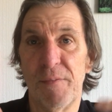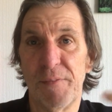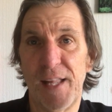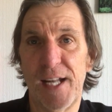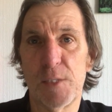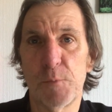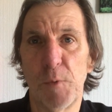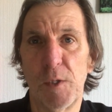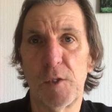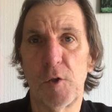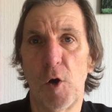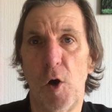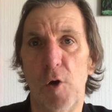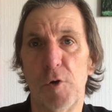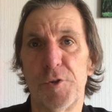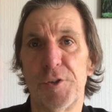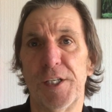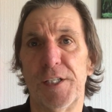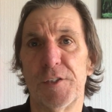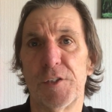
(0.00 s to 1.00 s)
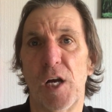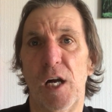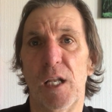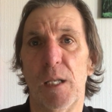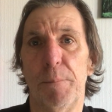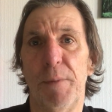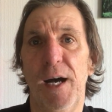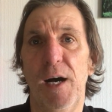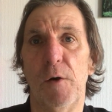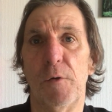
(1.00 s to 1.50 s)
That's what coaching is
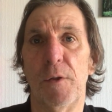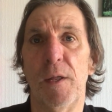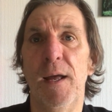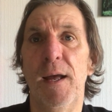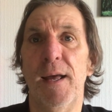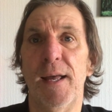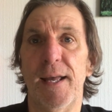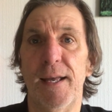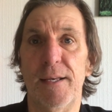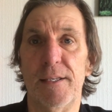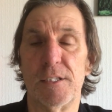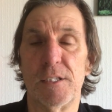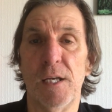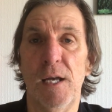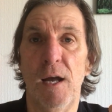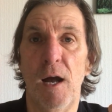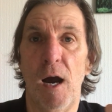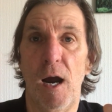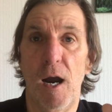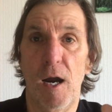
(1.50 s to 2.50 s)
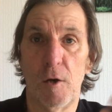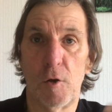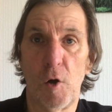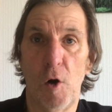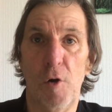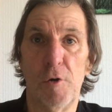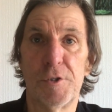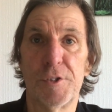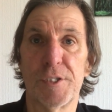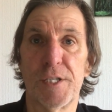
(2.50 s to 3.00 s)
all about, is our
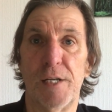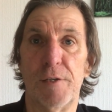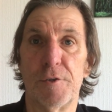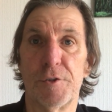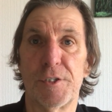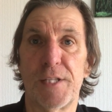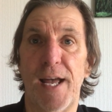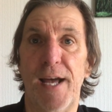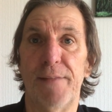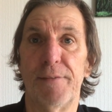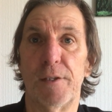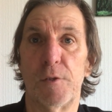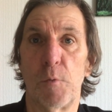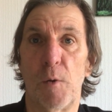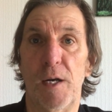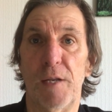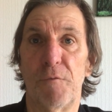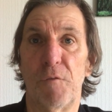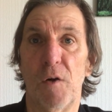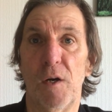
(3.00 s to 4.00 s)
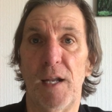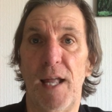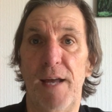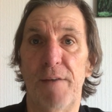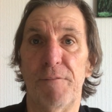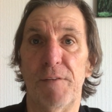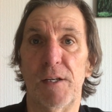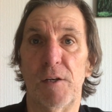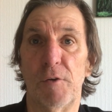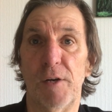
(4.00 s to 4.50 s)
coaches understand the twenty-four
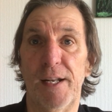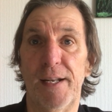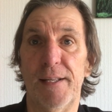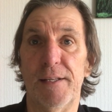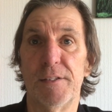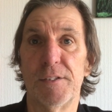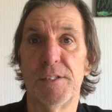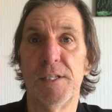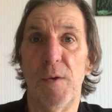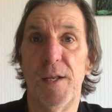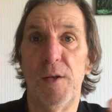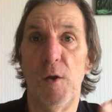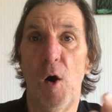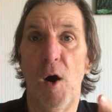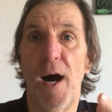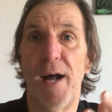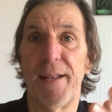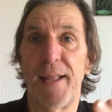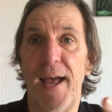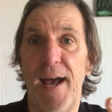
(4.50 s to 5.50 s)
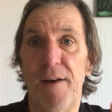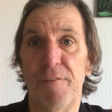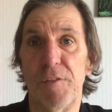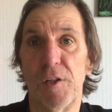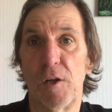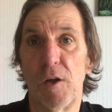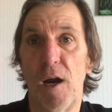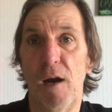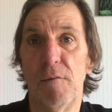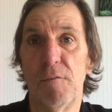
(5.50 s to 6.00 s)
life ingredients. We know how to have
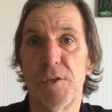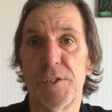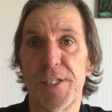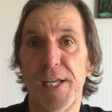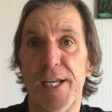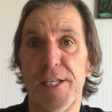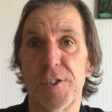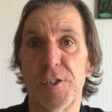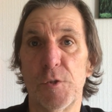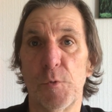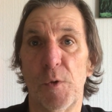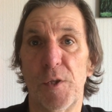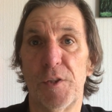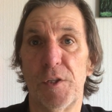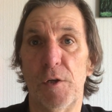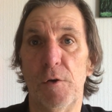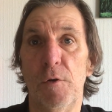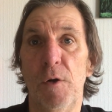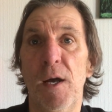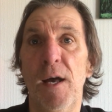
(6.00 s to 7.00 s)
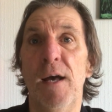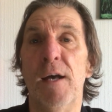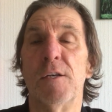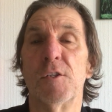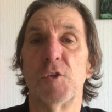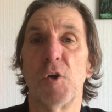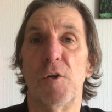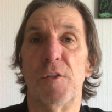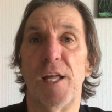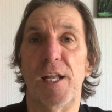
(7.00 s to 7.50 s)
the conversations with you
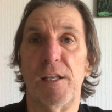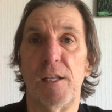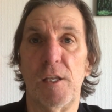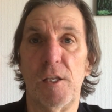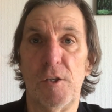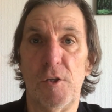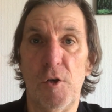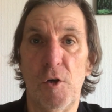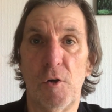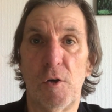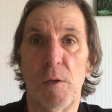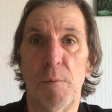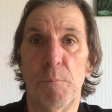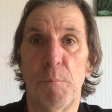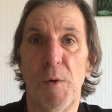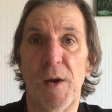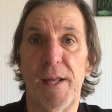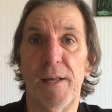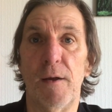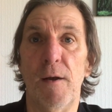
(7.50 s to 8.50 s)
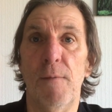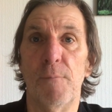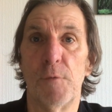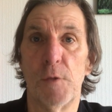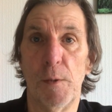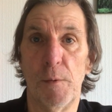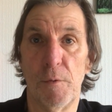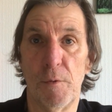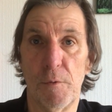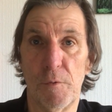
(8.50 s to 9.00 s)
so that you can bring
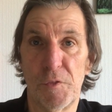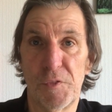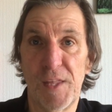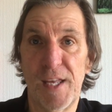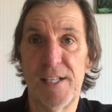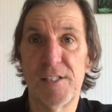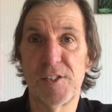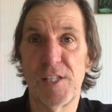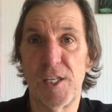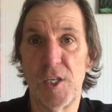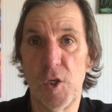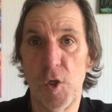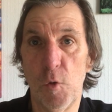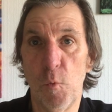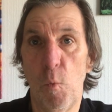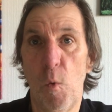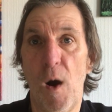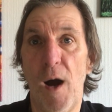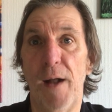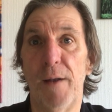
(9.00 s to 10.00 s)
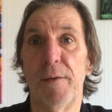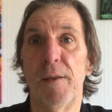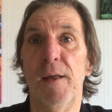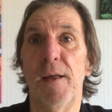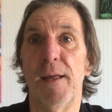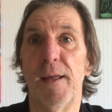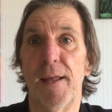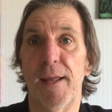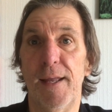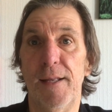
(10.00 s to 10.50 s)
the things that you want
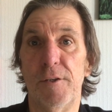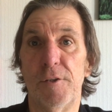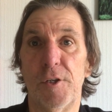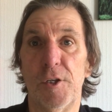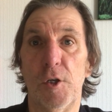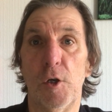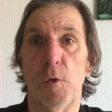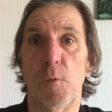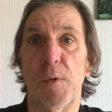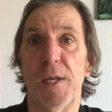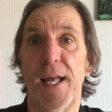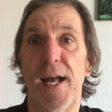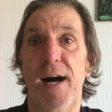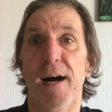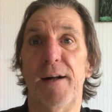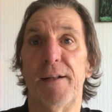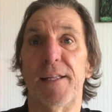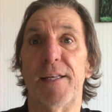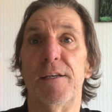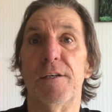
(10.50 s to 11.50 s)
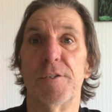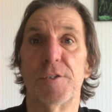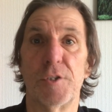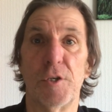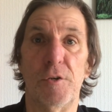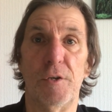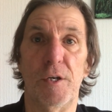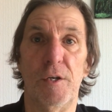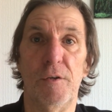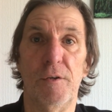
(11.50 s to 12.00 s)
into your reality
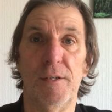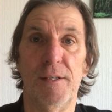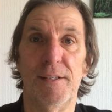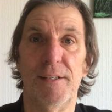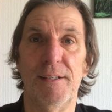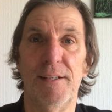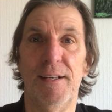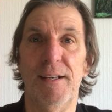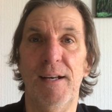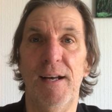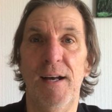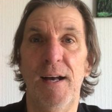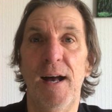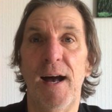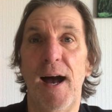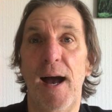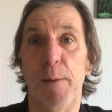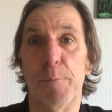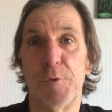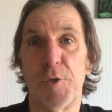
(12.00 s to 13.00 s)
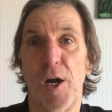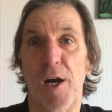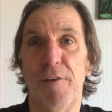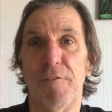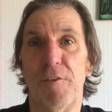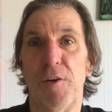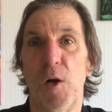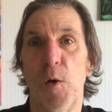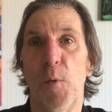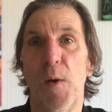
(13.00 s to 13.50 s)
sooner. I'm
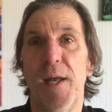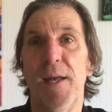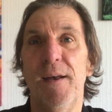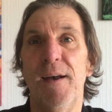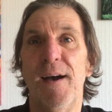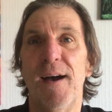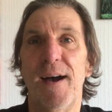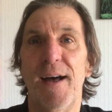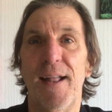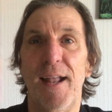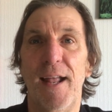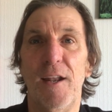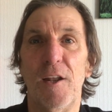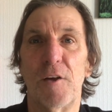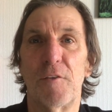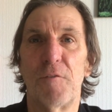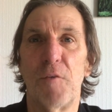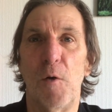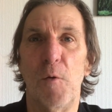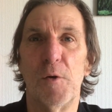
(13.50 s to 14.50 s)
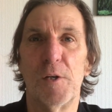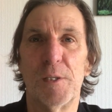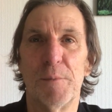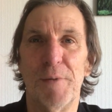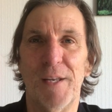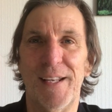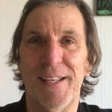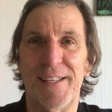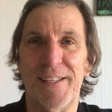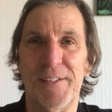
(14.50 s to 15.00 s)
John Verwey, and I look forward to
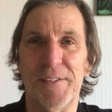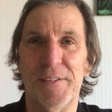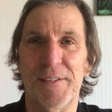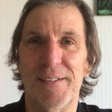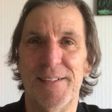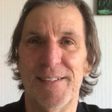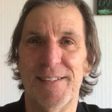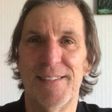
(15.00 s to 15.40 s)
meeting you.